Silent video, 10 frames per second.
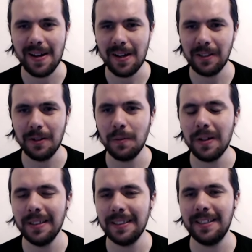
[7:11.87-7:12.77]
So,
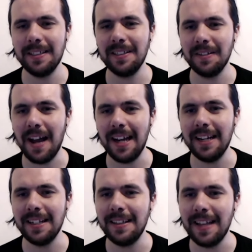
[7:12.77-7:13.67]
what is he just like
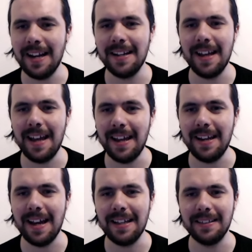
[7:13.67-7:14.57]
in the day to day
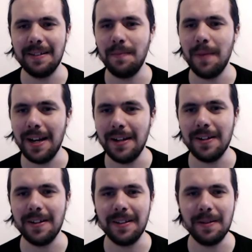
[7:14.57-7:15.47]
as a
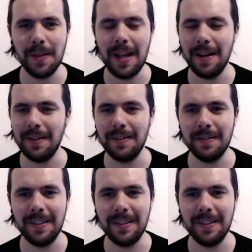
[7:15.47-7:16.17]
manager to play under?